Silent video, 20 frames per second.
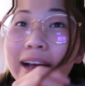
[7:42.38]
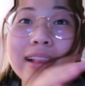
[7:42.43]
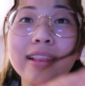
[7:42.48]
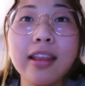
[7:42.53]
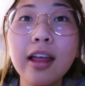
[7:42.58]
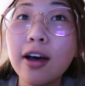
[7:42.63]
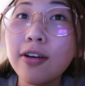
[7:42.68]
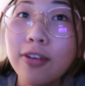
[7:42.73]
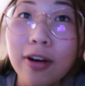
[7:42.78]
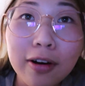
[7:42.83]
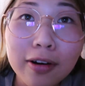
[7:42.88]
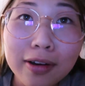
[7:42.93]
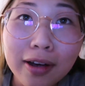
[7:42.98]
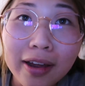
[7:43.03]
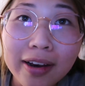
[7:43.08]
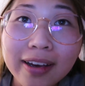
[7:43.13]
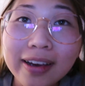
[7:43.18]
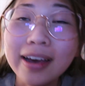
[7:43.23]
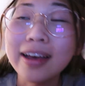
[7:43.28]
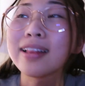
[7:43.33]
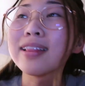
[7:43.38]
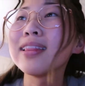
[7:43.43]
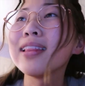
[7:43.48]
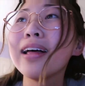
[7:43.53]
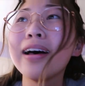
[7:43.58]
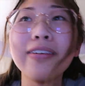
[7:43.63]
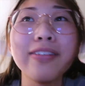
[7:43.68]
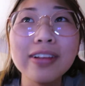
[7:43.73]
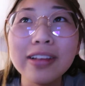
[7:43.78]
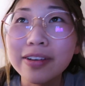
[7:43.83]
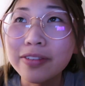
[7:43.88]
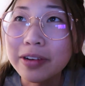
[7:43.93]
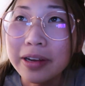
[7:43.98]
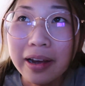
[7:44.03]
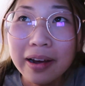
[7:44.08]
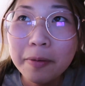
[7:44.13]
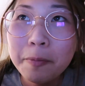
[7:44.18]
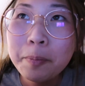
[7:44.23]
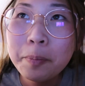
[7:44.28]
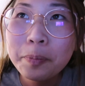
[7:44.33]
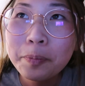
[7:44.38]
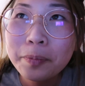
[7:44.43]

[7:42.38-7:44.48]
I love Ariana, I love Olivia,